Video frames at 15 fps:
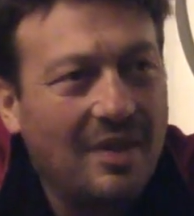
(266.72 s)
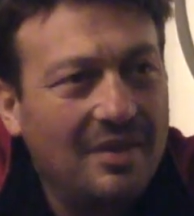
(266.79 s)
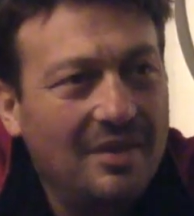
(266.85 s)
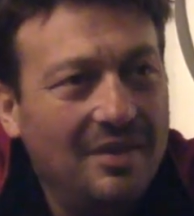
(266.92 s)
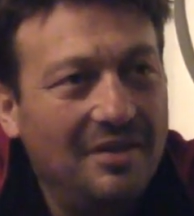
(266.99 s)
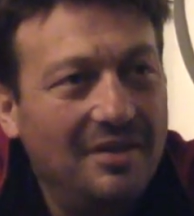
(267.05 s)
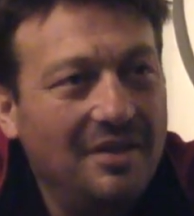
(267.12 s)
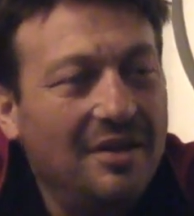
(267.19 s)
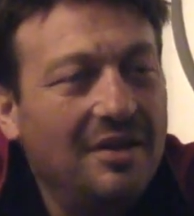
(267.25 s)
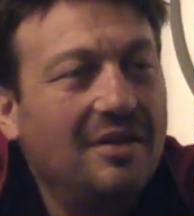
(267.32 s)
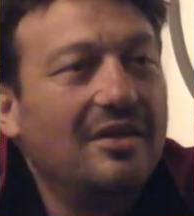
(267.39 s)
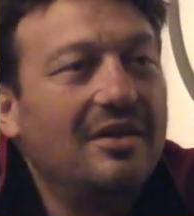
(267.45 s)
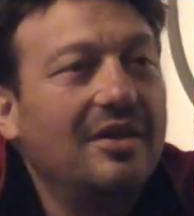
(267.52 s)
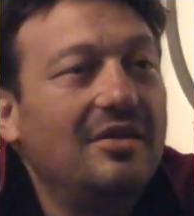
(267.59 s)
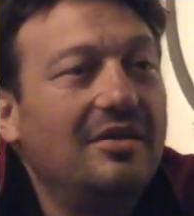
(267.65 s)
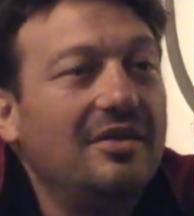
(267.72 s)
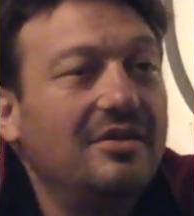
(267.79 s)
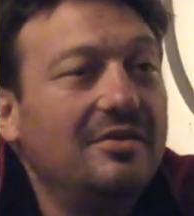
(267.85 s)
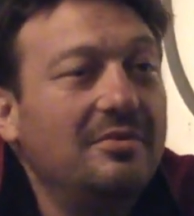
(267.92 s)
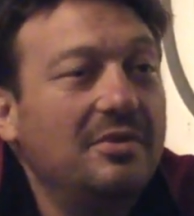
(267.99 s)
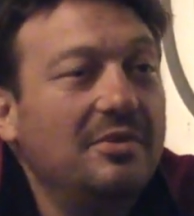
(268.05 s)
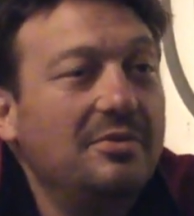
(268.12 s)
You know, go to
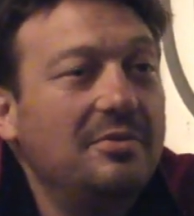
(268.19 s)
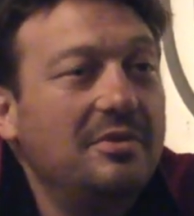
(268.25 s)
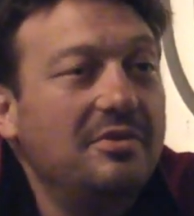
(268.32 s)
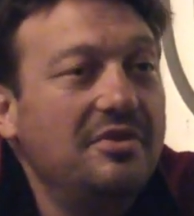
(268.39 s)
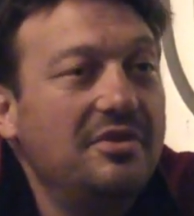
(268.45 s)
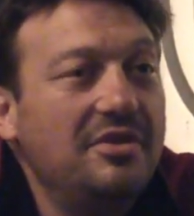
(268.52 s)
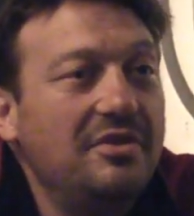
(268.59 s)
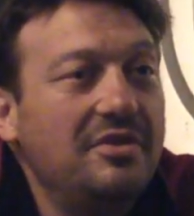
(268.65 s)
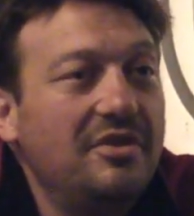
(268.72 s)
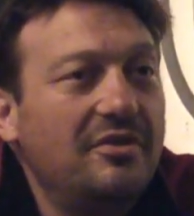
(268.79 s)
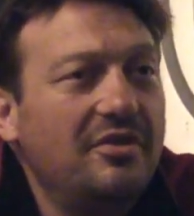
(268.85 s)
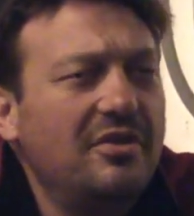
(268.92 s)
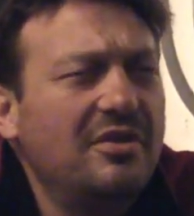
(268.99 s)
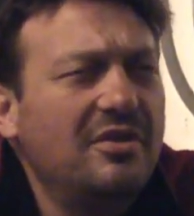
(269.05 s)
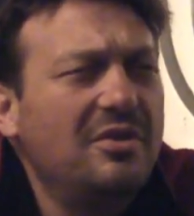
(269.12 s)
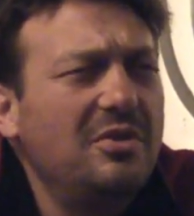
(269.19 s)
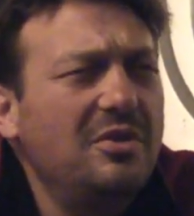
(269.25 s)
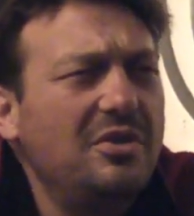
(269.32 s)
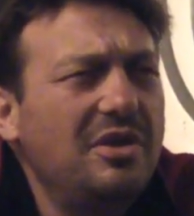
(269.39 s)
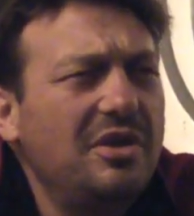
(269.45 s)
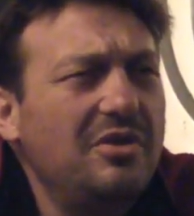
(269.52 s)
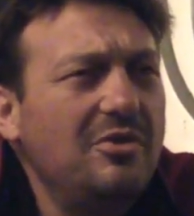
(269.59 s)
the mirror there and I've got
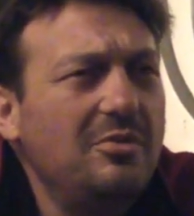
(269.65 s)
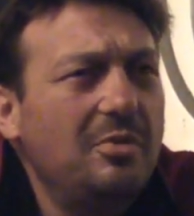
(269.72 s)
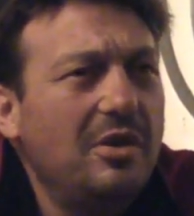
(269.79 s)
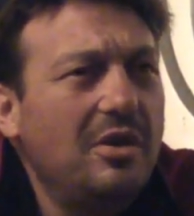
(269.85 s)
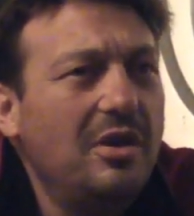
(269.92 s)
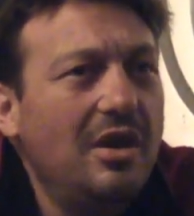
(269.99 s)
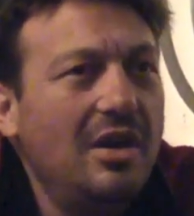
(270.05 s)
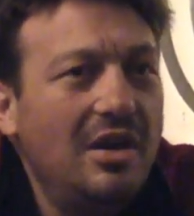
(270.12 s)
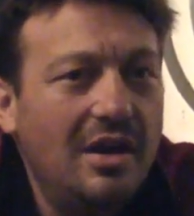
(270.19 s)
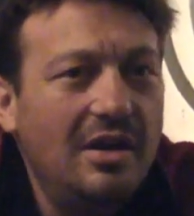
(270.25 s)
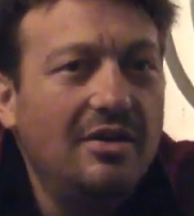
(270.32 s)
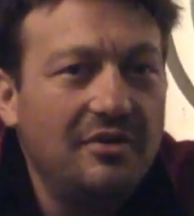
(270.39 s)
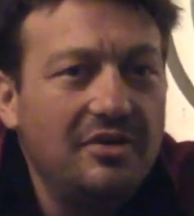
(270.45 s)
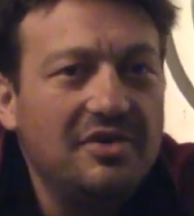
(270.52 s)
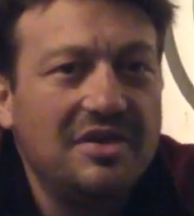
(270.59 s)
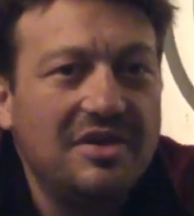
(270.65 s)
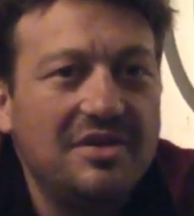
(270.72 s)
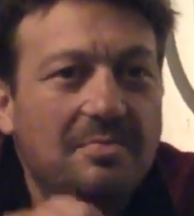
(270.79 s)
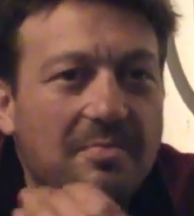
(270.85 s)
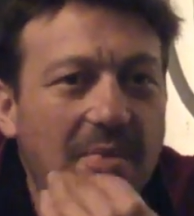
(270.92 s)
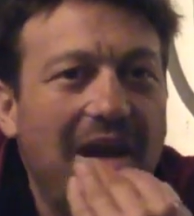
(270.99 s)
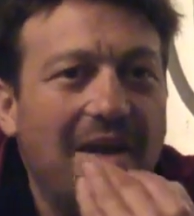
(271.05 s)
QWERTY, and obviously it's
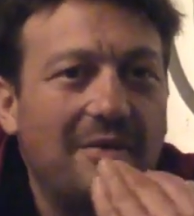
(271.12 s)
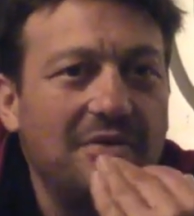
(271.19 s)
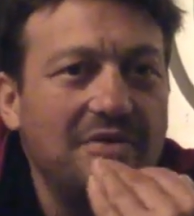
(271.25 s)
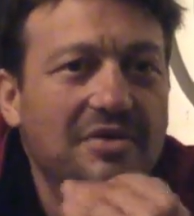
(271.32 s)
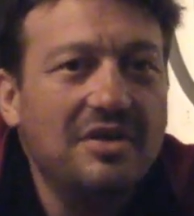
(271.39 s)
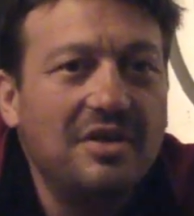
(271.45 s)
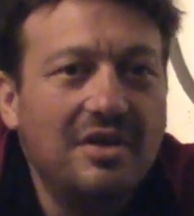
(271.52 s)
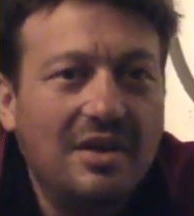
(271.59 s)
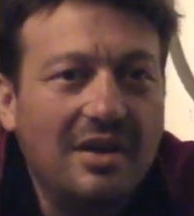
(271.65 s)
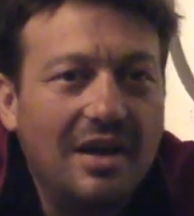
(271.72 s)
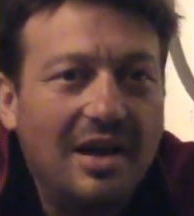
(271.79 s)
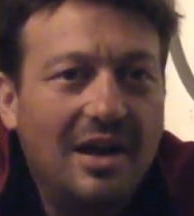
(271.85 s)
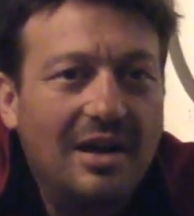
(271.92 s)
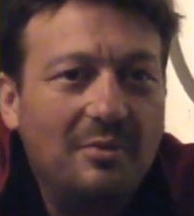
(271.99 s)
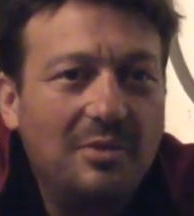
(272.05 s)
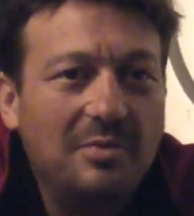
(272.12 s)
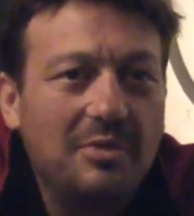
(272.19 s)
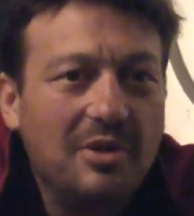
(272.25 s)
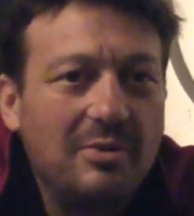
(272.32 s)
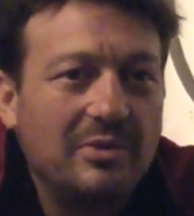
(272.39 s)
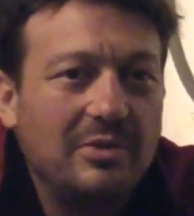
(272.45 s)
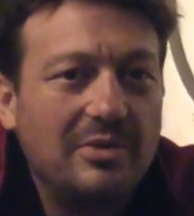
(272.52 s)
backwards when
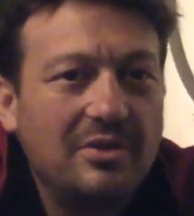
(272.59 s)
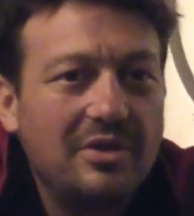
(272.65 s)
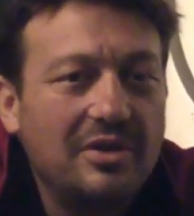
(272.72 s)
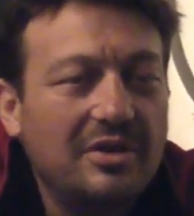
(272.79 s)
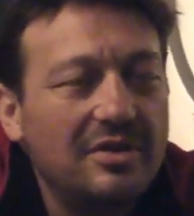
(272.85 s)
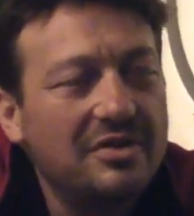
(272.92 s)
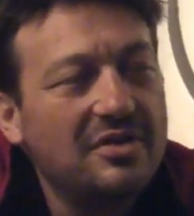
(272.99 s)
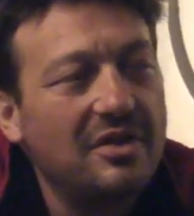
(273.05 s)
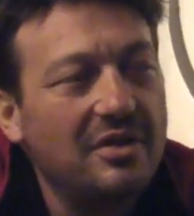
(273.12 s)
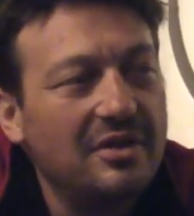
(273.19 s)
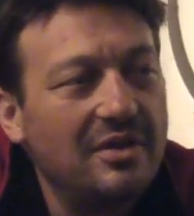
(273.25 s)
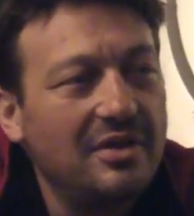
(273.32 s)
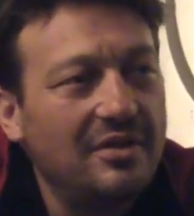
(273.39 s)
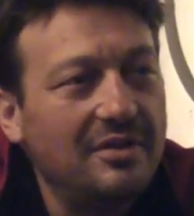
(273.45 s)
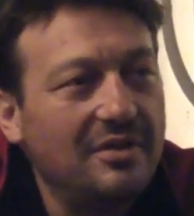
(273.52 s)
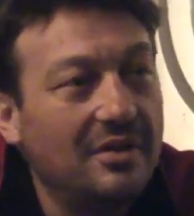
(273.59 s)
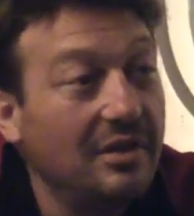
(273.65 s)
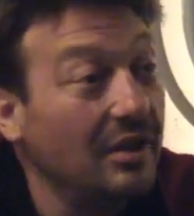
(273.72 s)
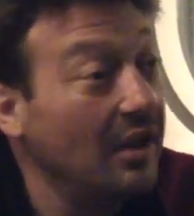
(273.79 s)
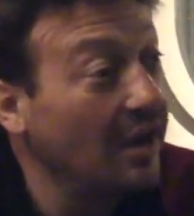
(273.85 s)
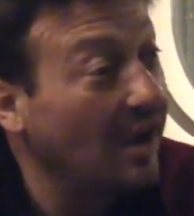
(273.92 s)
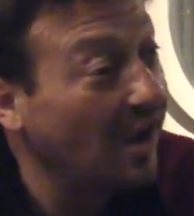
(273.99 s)
people look at it. So, you know, yeah.